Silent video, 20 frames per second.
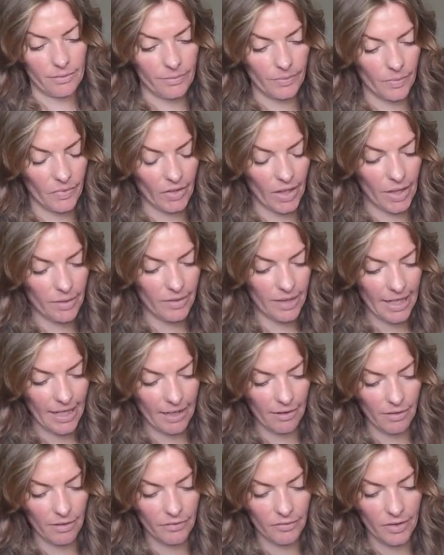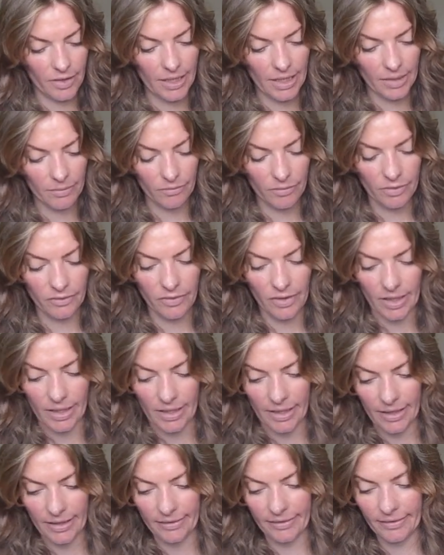So the Hierophant in
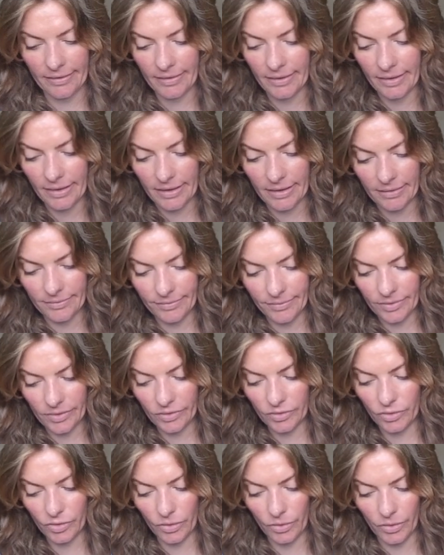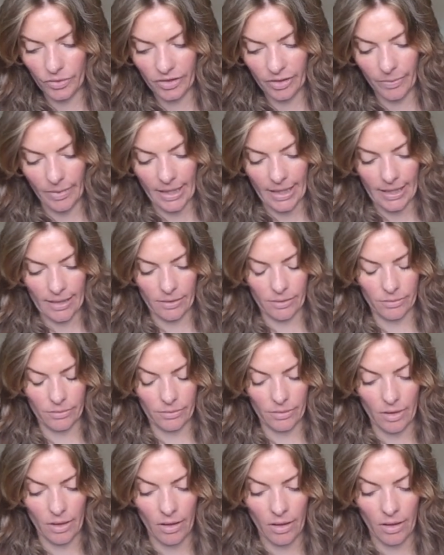reverse talks about